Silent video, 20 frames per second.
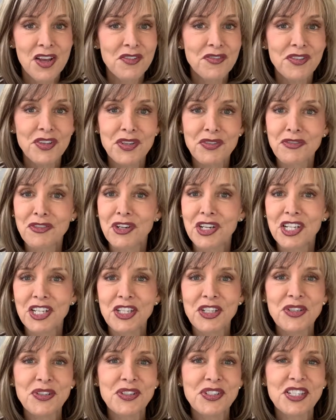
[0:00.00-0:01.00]
Feel free to
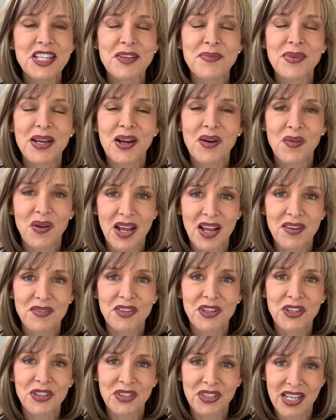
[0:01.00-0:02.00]
use them
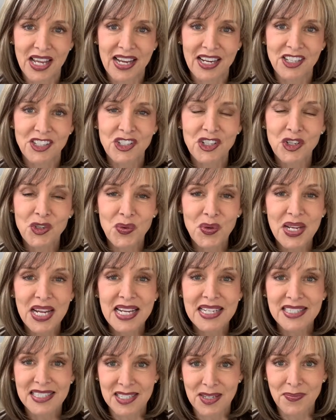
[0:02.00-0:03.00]
however you like to
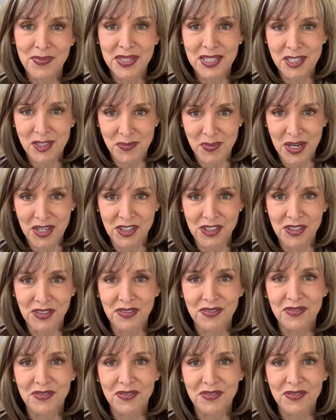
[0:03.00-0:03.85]
create something special